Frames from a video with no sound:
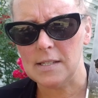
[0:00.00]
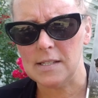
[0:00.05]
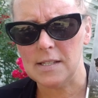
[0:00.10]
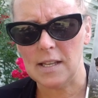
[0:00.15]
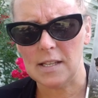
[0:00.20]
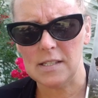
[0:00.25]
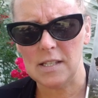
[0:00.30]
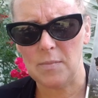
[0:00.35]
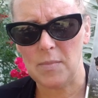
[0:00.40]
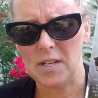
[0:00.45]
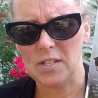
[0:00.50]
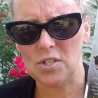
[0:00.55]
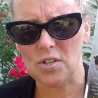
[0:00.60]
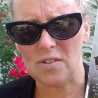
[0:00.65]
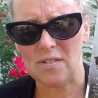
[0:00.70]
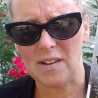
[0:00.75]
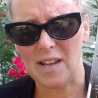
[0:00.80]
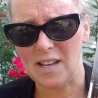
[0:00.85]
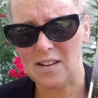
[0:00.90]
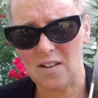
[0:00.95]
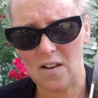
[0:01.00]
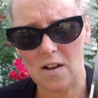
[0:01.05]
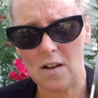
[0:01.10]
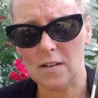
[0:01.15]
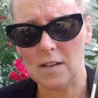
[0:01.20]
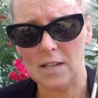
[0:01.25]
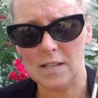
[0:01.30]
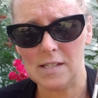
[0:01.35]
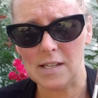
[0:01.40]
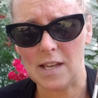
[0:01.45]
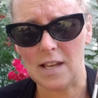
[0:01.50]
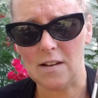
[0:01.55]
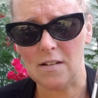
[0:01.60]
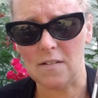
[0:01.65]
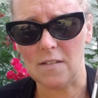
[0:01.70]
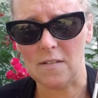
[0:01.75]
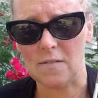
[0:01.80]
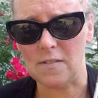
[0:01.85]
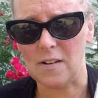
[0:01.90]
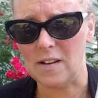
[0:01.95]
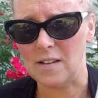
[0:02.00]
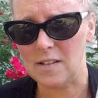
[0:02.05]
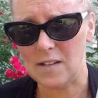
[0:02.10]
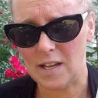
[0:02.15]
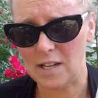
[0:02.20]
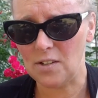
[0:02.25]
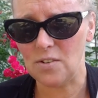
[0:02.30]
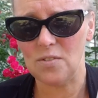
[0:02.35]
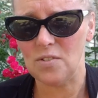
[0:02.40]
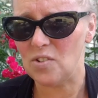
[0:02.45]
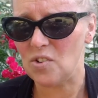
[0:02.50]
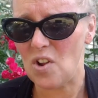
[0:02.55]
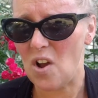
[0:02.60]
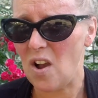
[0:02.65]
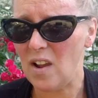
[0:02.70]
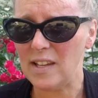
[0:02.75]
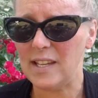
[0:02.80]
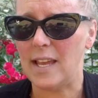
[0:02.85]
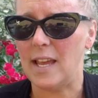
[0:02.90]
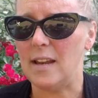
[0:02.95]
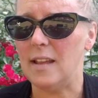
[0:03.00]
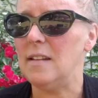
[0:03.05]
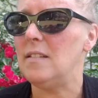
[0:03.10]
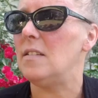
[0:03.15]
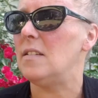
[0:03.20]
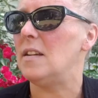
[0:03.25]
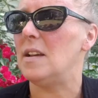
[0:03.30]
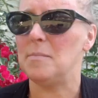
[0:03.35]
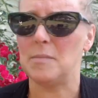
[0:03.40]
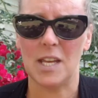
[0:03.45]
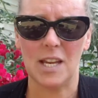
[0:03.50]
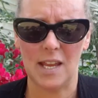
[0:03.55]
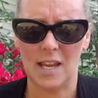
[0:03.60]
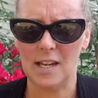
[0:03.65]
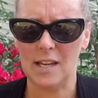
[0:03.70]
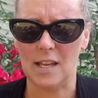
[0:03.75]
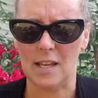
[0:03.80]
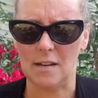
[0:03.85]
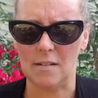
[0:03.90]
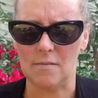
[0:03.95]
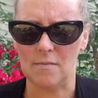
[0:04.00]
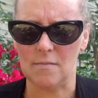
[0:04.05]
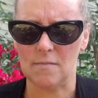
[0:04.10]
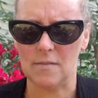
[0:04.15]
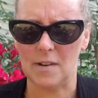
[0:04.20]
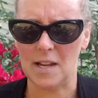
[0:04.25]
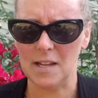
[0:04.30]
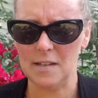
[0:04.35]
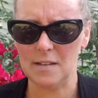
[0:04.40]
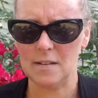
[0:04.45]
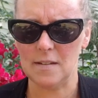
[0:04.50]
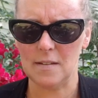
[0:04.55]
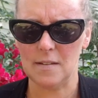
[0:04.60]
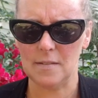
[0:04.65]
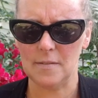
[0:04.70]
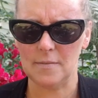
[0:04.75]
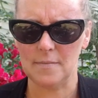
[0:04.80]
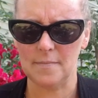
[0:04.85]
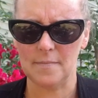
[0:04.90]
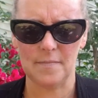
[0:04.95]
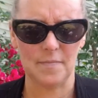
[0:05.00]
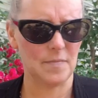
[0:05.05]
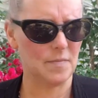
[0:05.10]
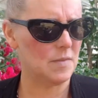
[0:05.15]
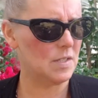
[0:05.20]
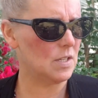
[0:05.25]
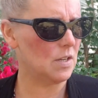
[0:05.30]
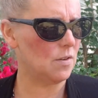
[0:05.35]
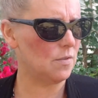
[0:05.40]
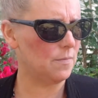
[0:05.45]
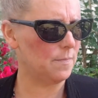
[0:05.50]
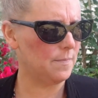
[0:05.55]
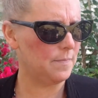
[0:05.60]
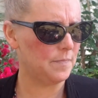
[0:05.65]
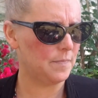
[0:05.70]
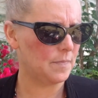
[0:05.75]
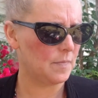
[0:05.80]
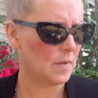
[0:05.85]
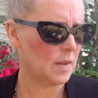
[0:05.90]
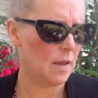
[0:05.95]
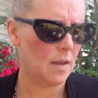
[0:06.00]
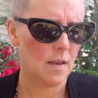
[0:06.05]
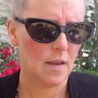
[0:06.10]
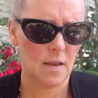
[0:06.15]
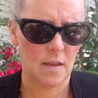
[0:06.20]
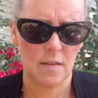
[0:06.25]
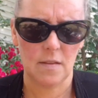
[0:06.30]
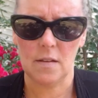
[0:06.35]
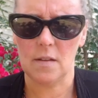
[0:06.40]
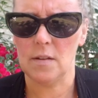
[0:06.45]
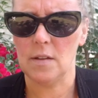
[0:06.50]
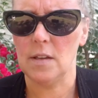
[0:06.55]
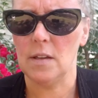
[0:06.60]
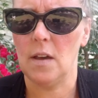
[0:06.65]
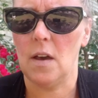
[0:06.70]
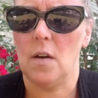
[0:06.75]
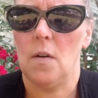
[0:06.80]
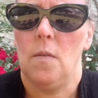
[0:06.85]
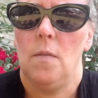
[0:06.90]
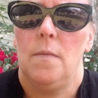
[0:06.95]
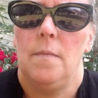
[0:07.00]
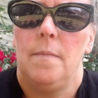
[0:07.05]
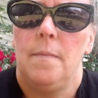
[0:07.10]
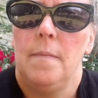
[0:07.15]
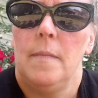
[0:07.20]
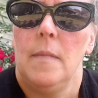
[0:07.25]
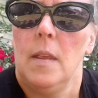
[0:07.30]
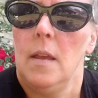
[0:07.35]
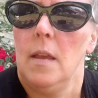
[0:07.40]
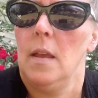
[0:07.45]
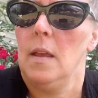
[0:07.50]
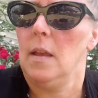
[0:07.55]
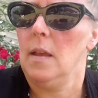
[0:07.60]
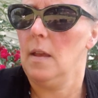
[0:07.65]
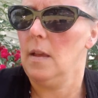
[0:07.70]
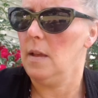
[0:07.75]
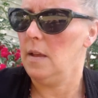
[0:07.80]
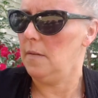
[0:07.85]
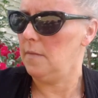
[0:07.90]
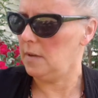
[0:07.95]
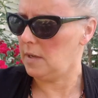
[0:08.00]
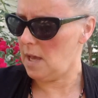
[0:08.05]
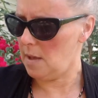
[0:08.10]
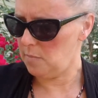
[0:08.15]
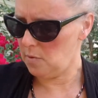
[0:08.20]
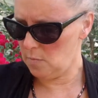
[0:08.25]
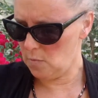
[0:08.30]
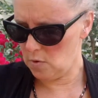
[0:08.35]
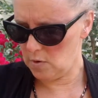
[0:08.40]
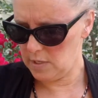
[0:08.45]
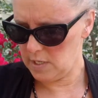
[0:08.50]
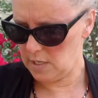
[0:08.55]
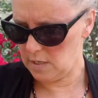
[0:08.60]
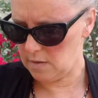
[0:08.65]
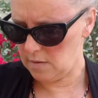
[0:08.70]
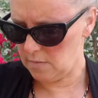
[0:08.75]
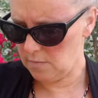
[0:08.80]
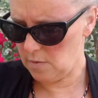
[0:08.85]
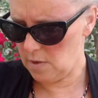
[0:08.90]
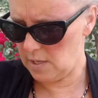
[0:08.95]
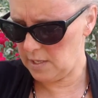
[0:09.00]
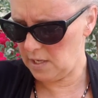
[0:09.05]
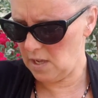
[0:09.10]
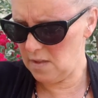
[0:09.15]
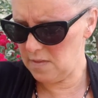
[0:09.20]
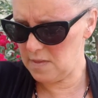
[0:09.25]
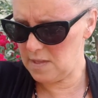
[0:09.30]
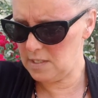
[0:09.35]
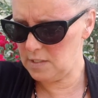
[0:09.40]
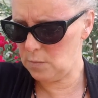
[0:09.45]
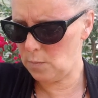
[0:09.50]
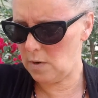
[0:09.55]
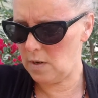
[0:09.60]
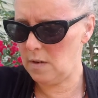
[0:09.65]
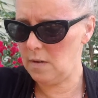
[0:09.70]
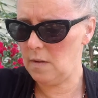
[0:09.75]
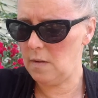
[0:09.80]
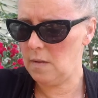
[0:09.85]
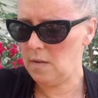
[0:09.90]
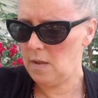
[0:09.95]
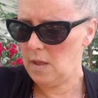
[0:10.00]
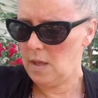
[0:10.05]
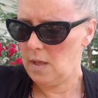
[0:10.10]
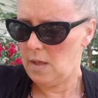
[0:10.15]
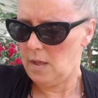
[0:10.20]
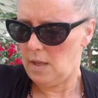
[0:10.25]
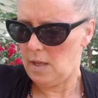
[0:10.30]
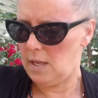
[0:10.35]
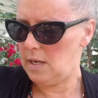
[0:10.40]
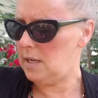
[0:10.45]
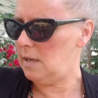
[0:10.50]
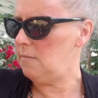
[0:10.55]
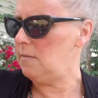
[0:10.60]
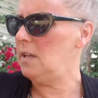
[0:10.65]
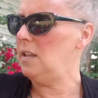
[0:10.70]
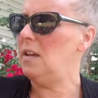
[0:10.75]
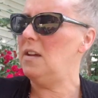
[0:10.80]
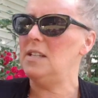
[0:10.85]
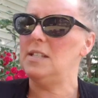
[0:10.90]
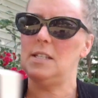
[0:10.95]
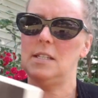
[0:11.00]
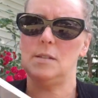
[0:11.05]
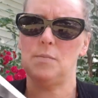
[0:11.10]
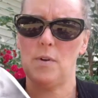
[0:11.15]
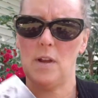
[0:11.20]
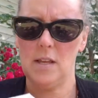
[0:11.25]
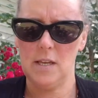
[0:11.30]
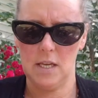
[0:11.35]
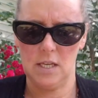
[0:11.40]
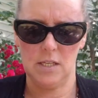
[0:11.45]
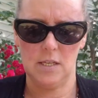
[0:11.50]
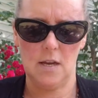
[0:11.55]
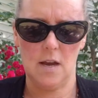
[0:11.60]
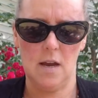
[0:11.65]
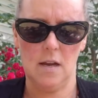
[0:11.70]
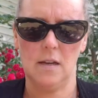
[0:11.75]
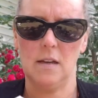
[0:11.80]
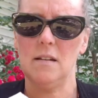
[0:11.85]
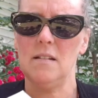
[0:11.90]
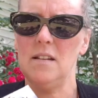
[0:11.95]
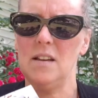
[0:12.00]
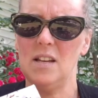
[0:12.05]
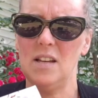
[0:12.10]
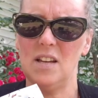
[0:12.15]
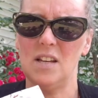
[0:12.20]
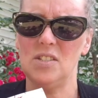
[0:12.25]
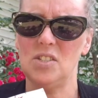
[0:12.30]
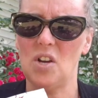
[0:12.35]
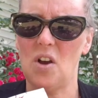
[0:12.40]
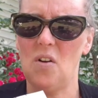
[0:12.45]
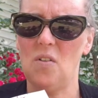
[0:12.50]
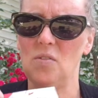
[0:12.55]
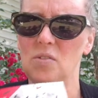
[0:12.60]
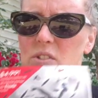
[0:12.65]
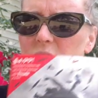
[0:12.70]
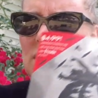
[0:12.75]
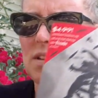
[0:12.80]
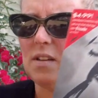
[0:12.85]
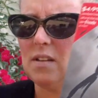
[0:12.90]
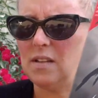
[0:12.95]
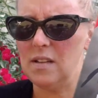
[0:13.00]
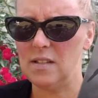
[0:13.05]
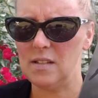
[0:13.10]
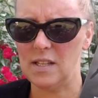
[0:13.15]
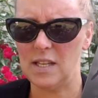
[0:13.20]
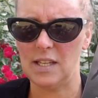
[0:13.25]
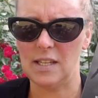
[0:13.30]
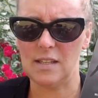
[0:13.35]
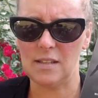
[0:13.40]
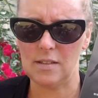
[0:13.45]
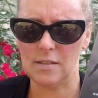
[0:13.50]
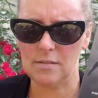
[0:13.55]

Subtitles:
a sexy picture and a hockey skate on the front. I couldn't not get it. I'm Canadian, right? So... There you go. Have a couple more here. Well, I got this one, and I realized it's probably a young adult, like,